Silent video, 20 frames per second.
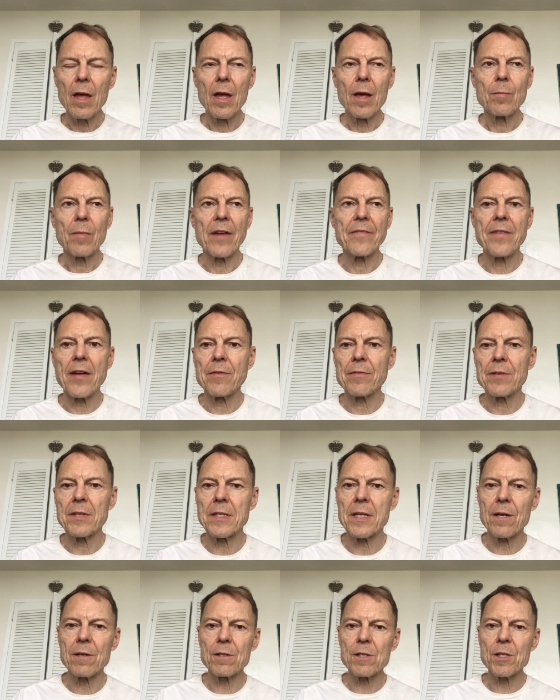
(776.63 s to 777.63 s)
My Favorite
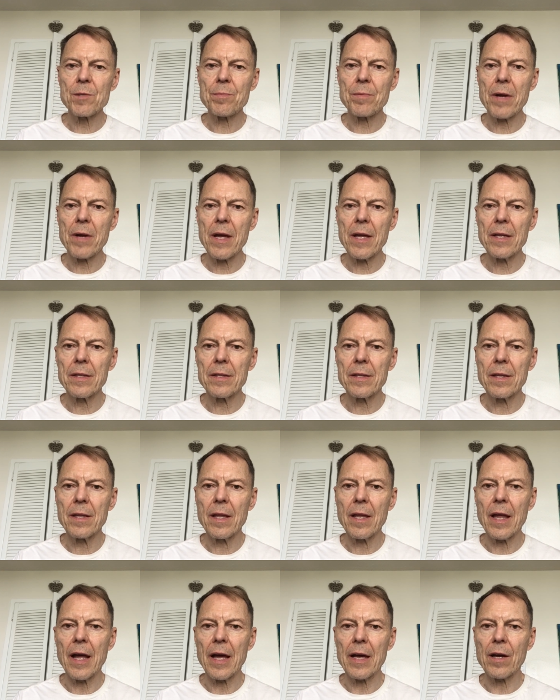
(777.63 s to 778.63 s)
Tarot Spread.
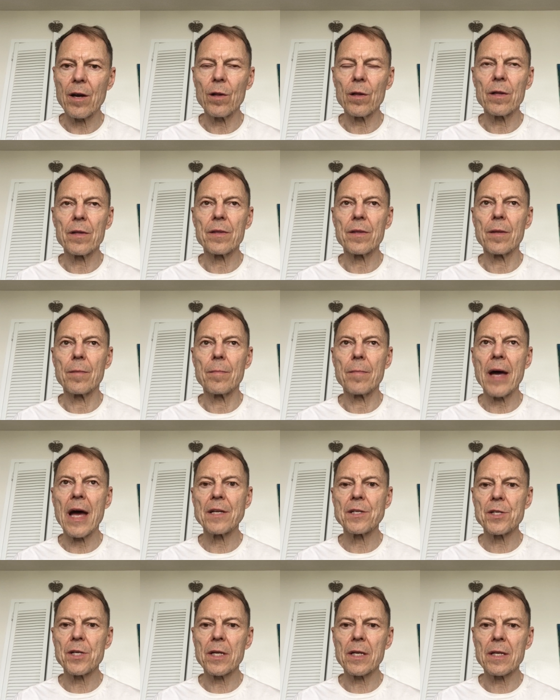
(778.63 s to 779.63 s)
I call it the
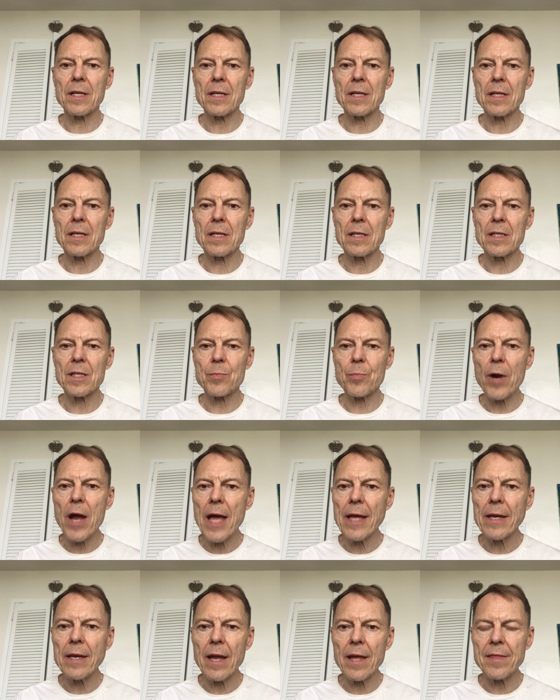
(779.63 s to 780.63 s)
Magic
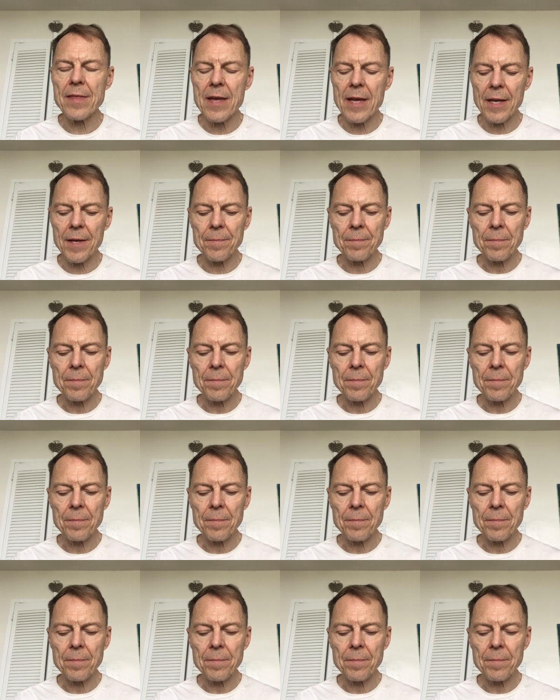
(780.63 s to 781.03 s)
Spread, I think.